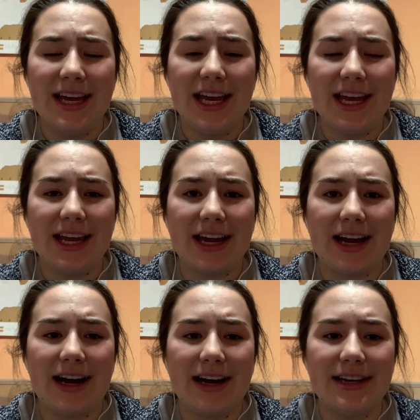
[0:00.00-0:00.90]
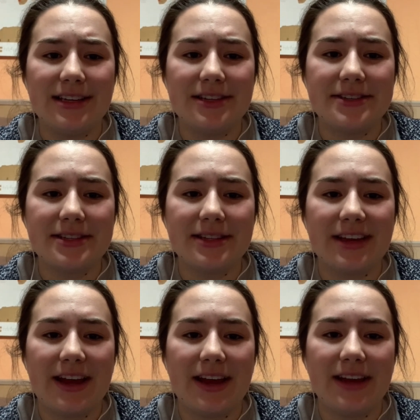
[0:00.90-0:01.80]
And
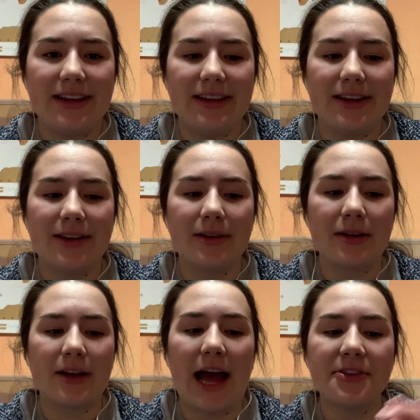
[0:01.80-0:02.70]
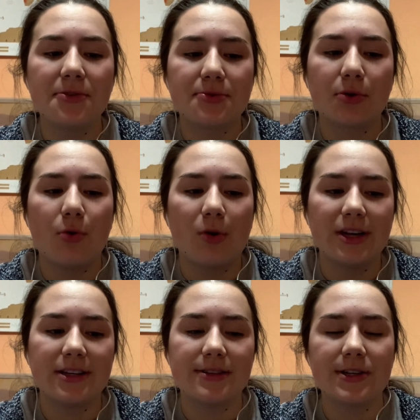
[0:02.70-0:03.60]
they had those
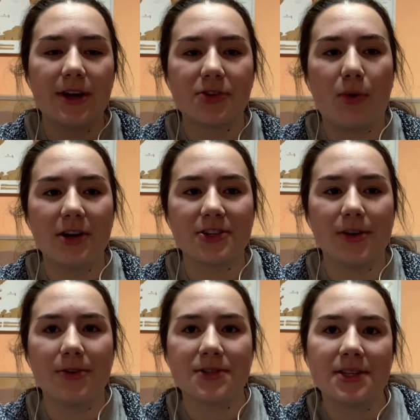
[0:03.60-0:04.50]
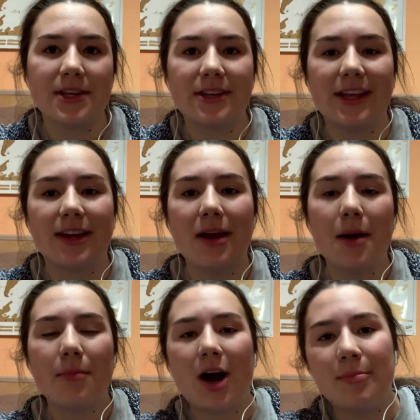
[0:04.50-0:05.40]
recorded, and so you got to watch those, and they'd like
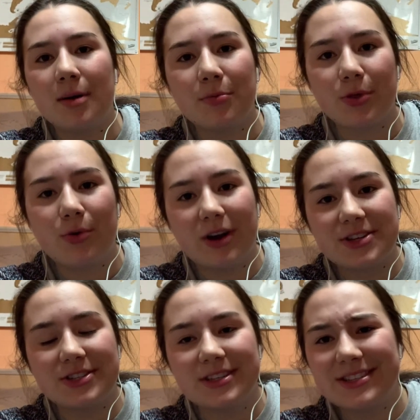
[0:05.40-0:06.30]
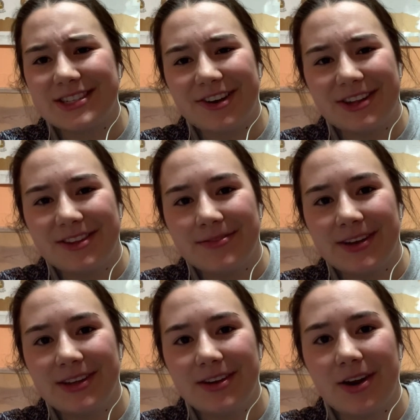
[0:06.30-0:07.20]
pop up with questions during the
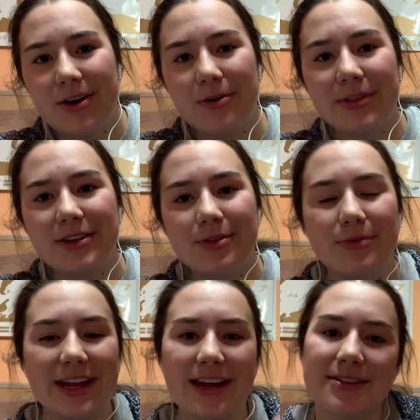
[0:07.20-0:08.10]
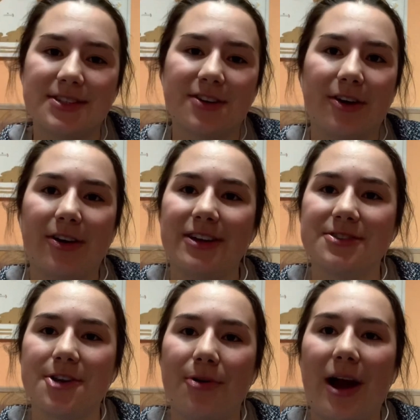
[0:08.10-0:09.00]
video that you would answer. And
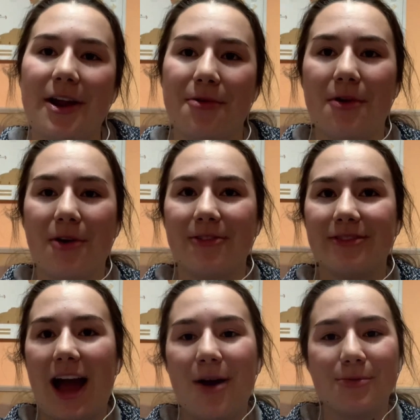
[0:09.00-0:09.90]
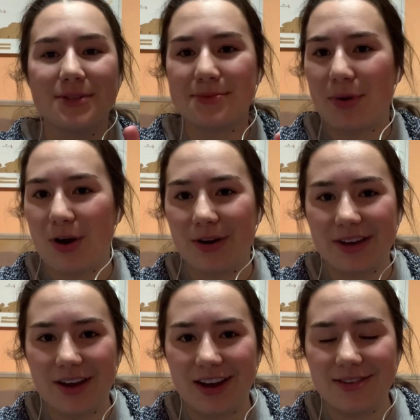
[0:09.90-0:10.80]
so I don't know if that was
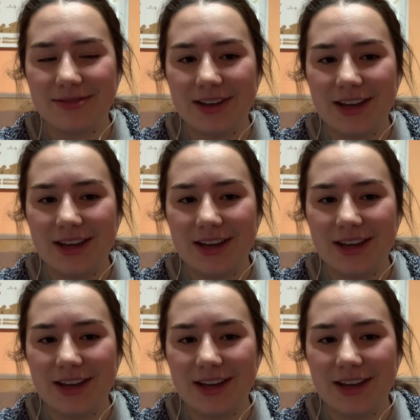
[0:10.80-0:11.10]
part of